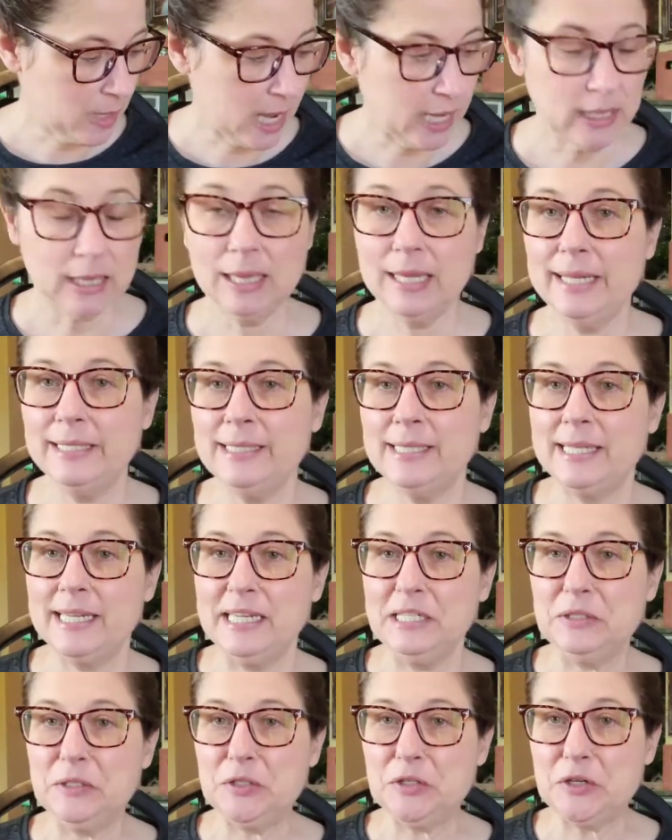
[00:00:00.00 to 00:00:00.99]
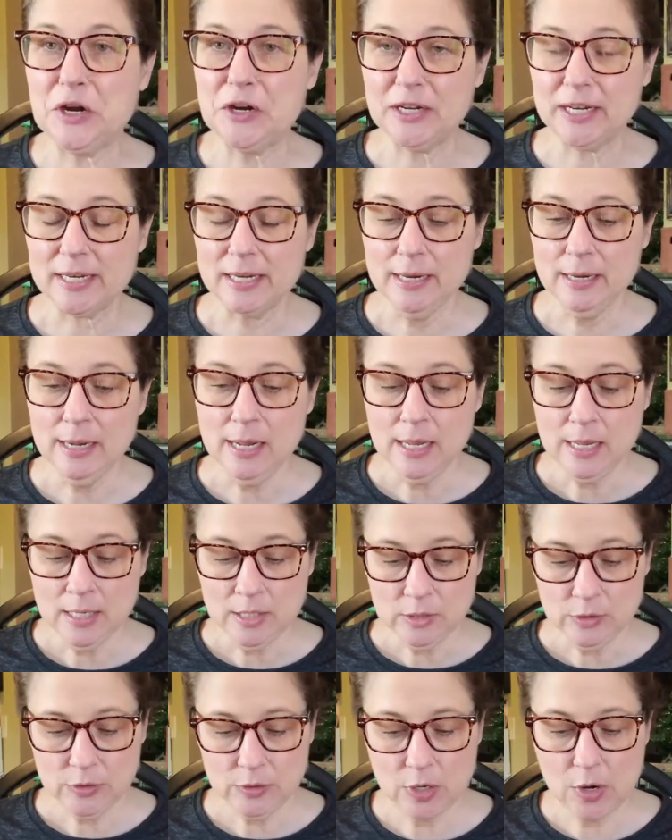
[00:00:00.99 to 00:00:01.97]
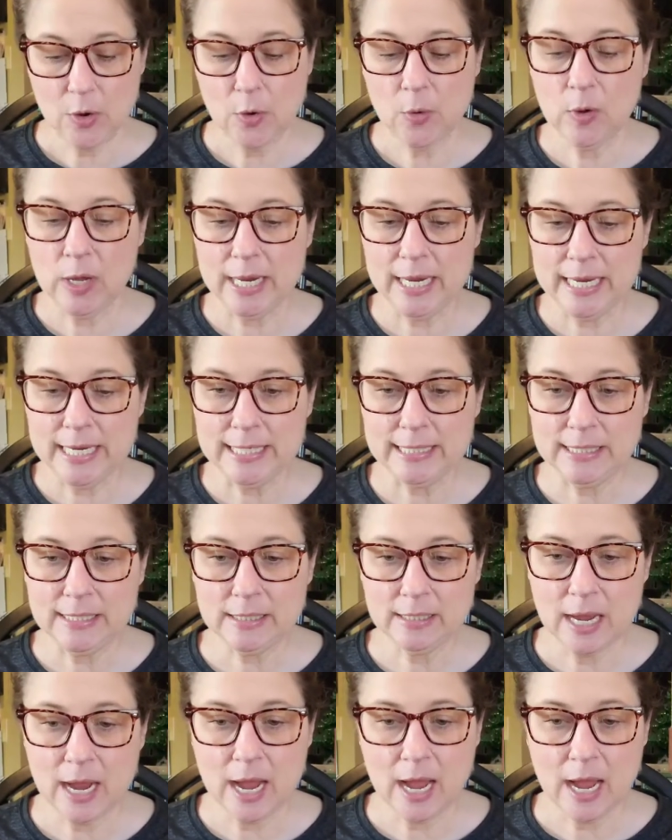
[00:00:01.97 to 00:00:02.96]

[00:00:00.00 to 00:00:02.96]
let's get started. So it's